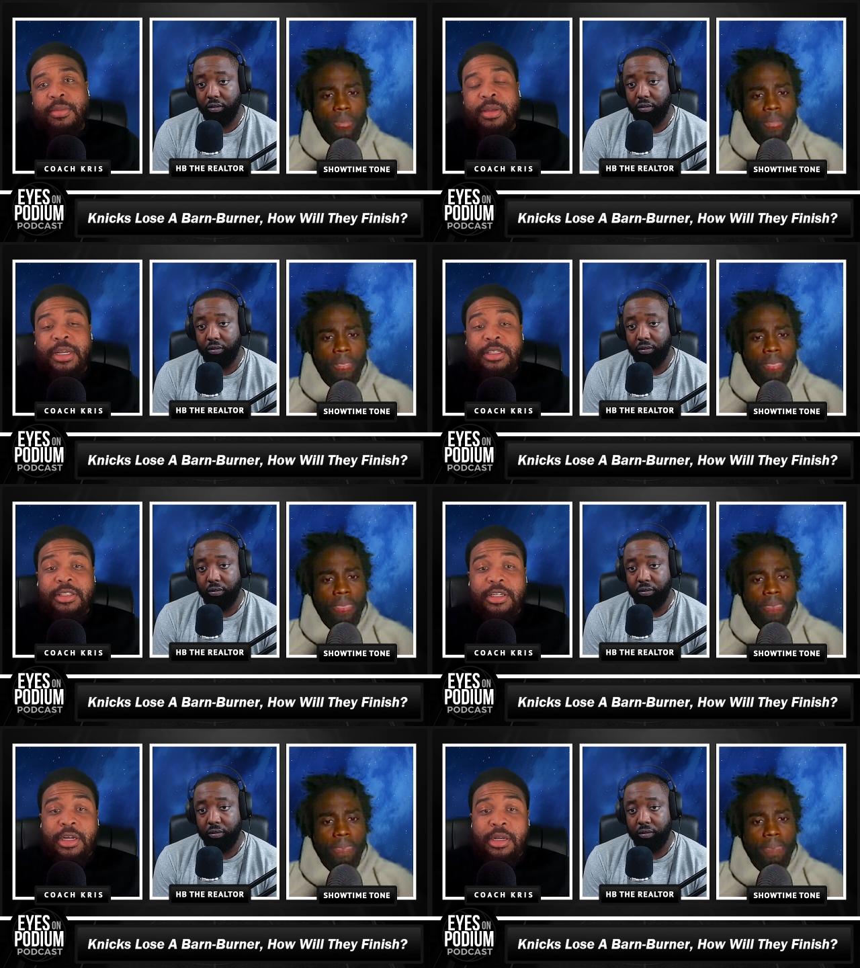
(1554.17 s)
Speaker 1: maybe I'm
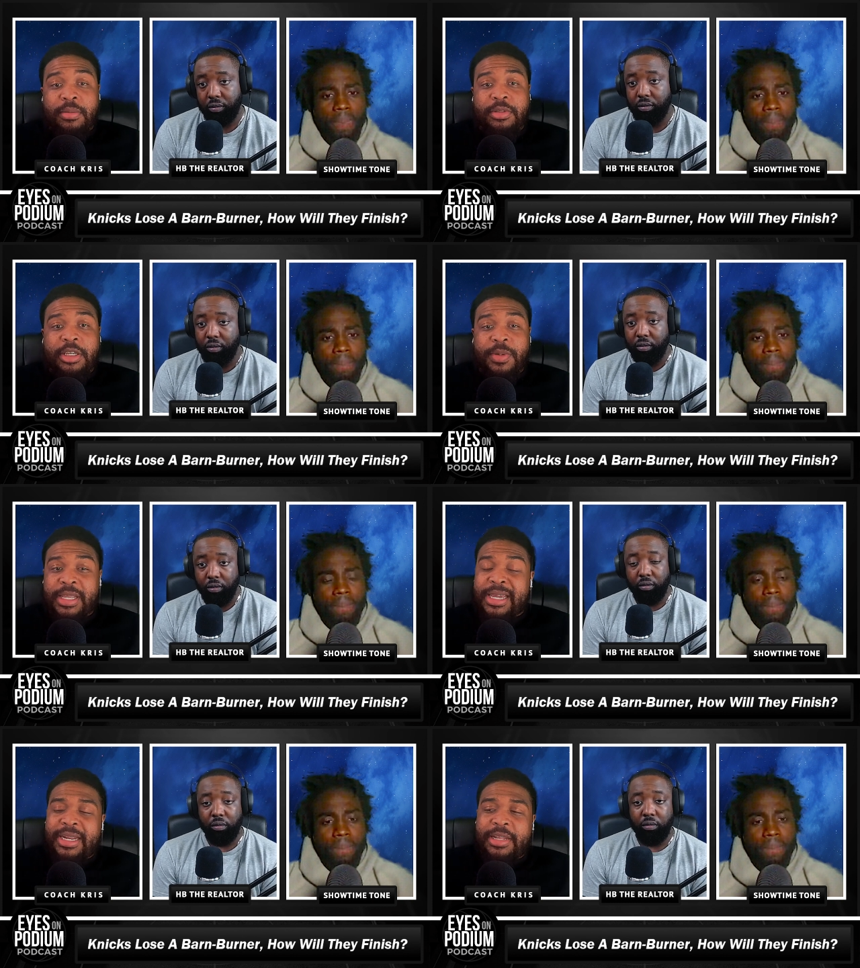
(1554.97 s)
not um
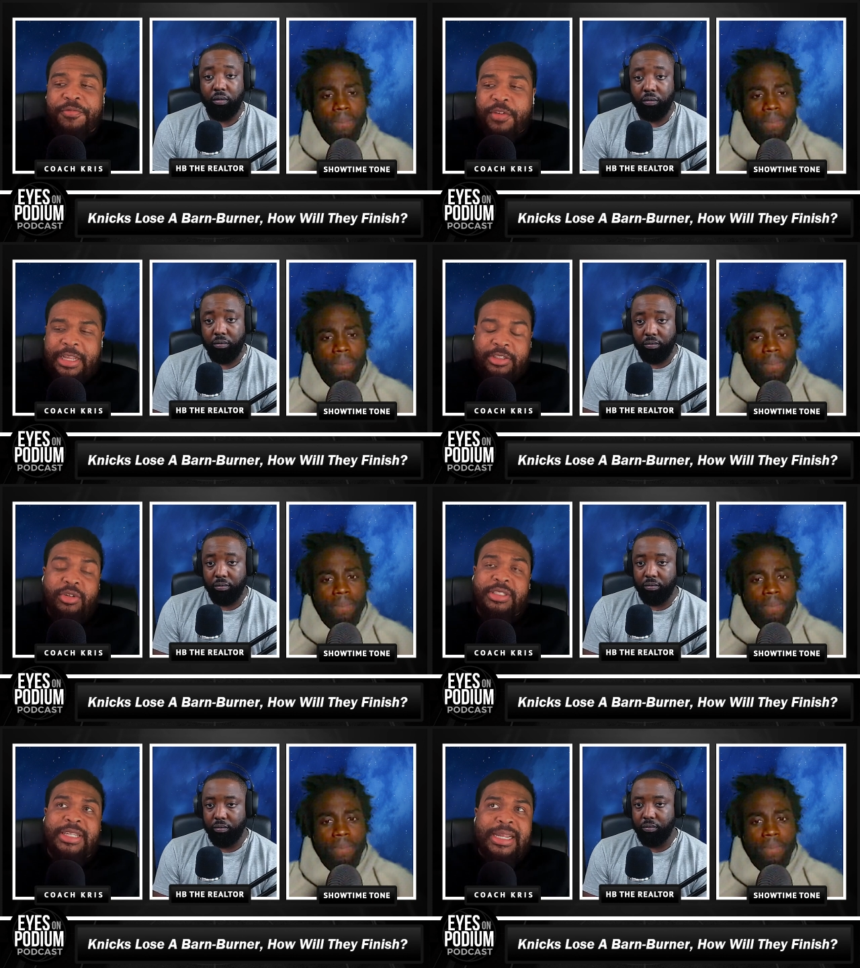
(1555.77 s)
sleeping. Yeah, and I I
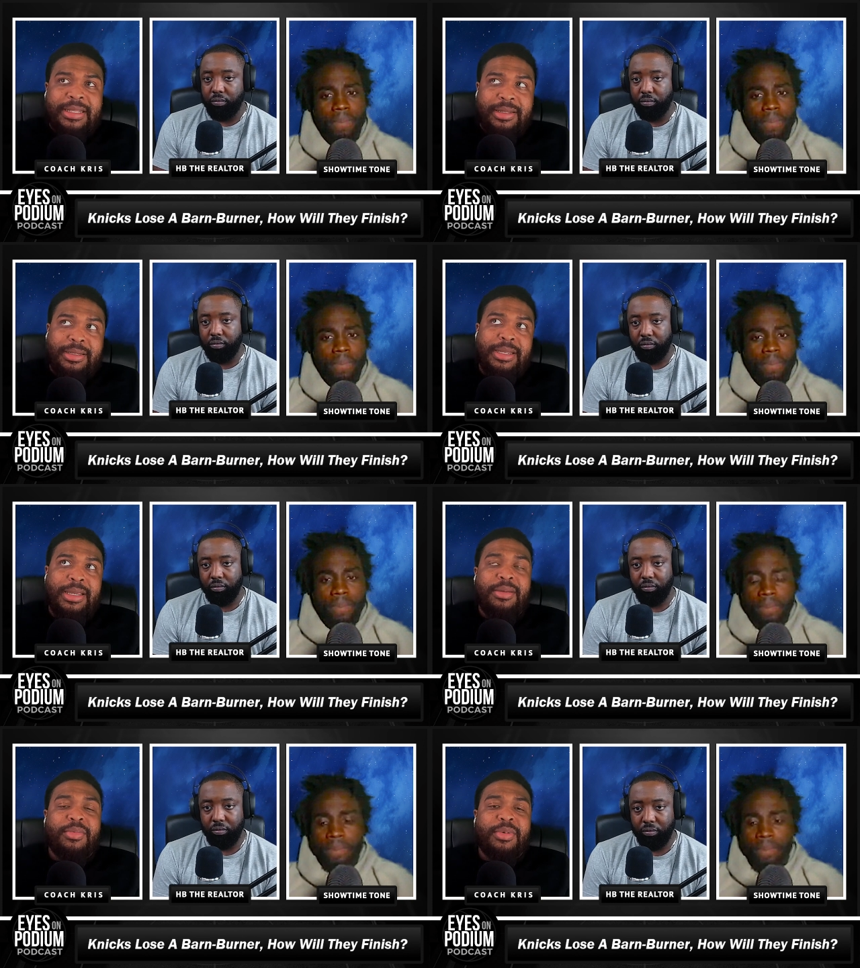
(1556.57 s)
saw a stat the other
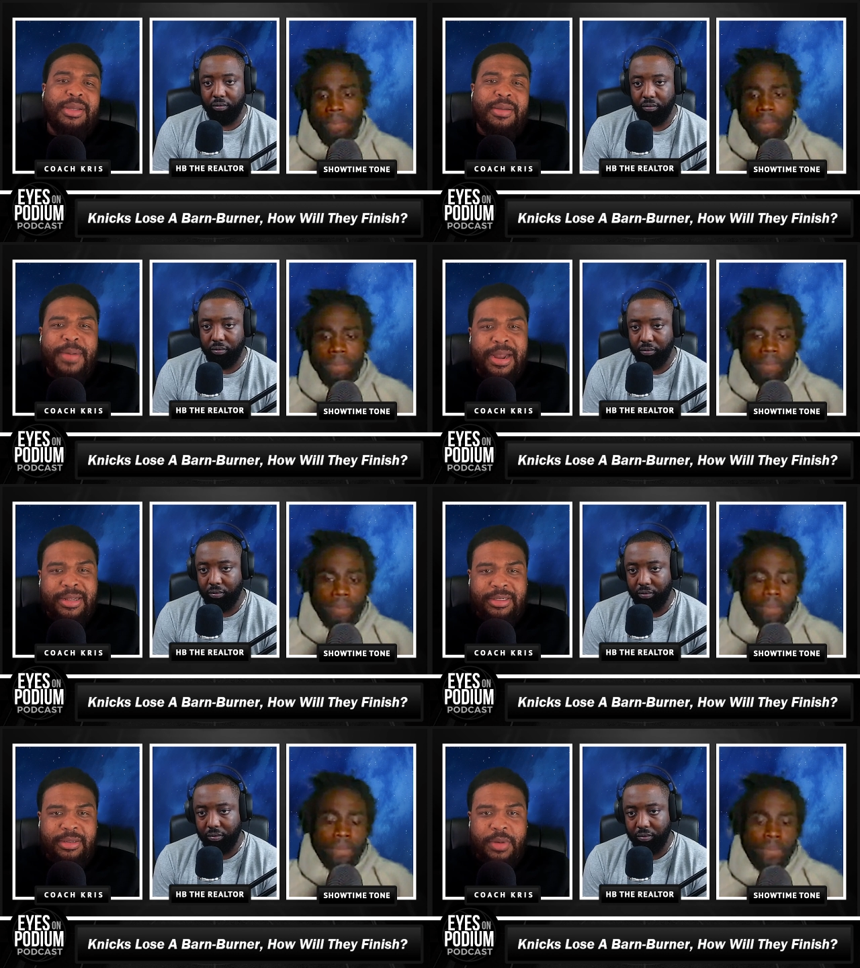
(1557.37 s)
day with the
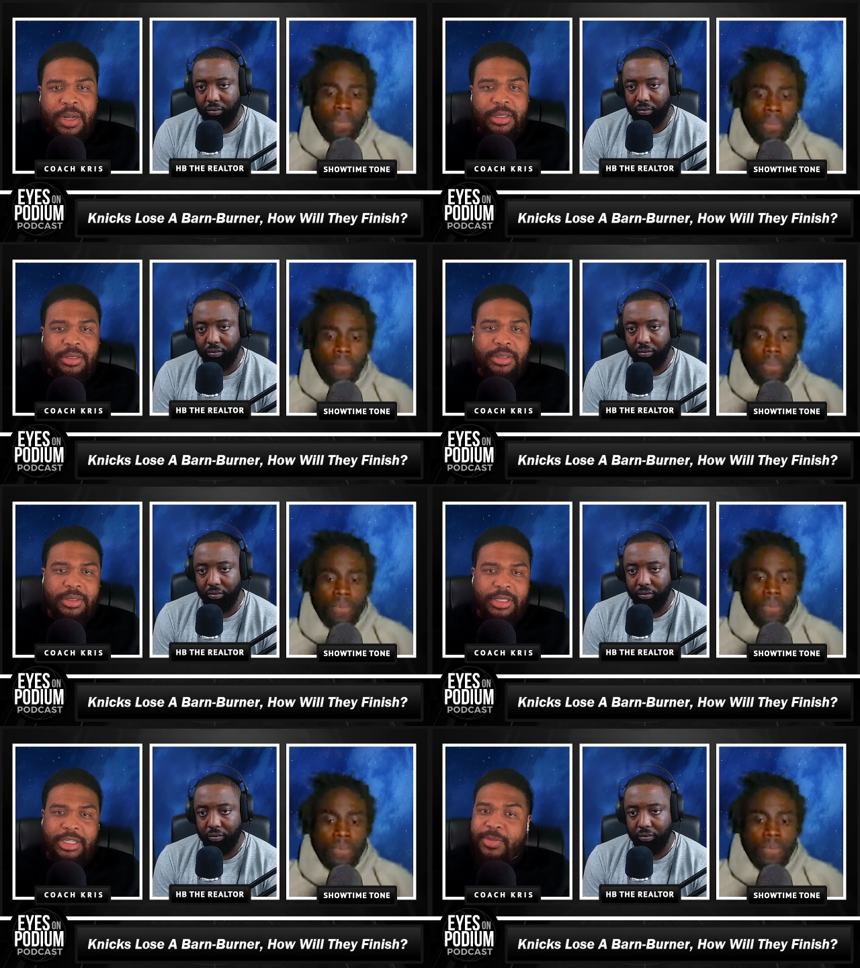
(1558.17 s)
comparison of Brogdon
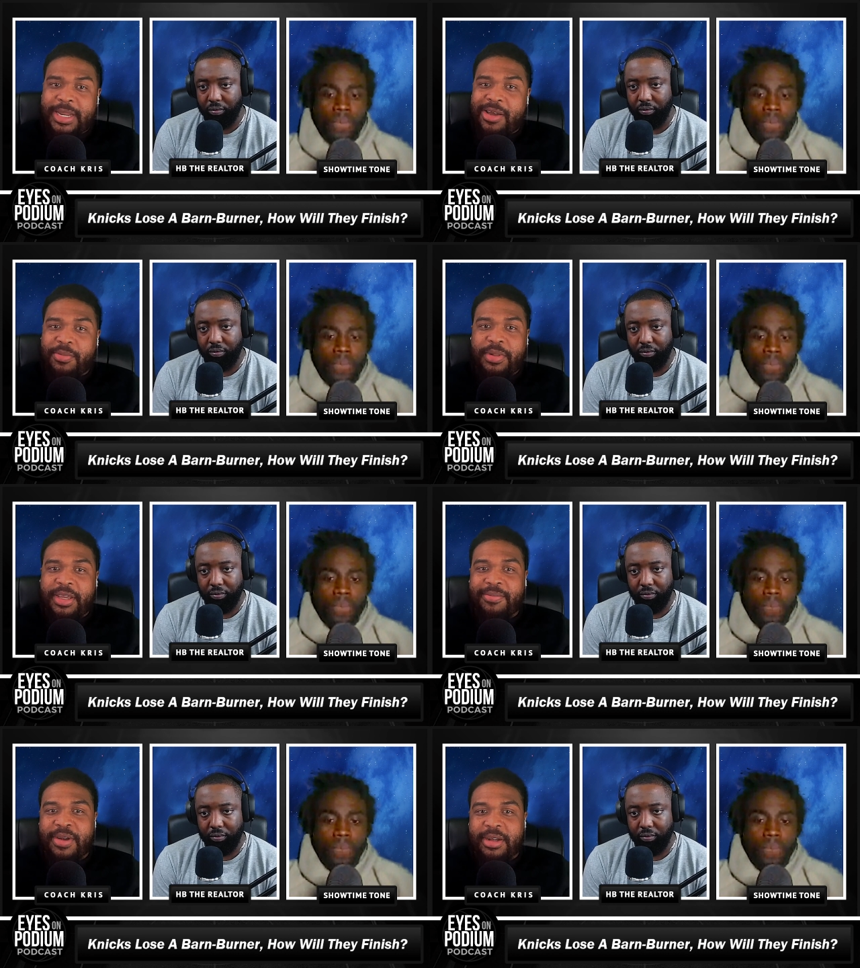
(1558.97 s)
now
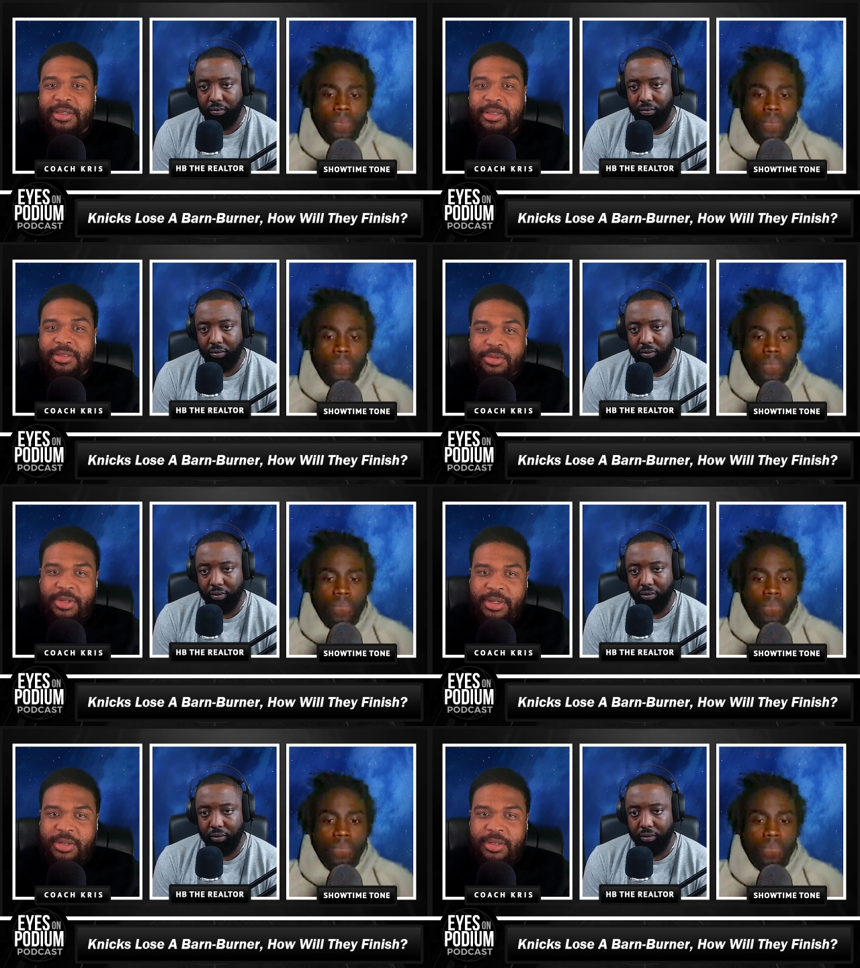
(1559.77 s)
playing
Speaker 2: Brogdon
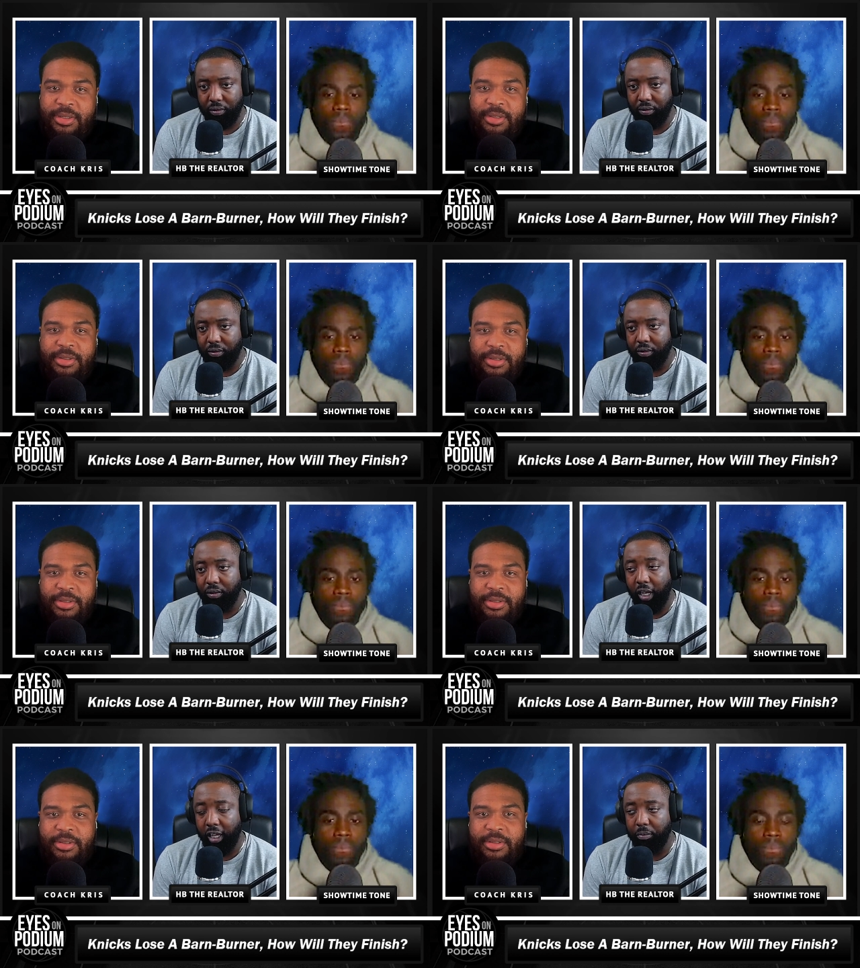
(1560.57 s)
this whole year.
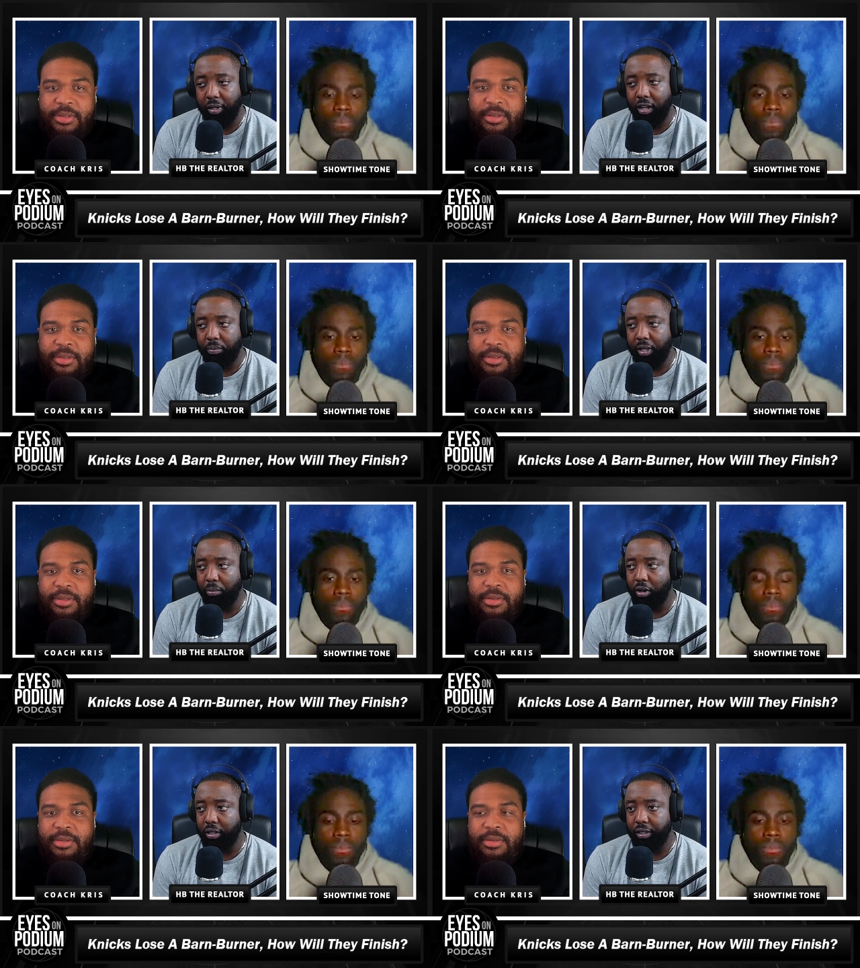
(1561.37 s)
Yeah, he's been out
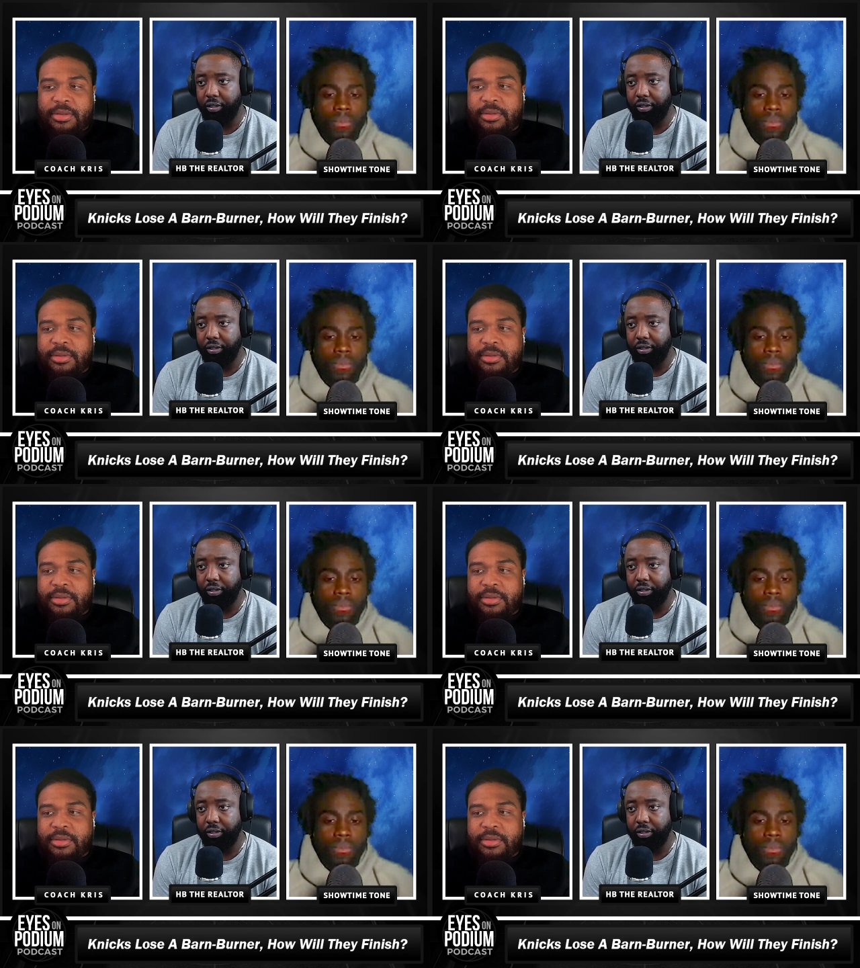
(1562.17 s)
playing Brogdon.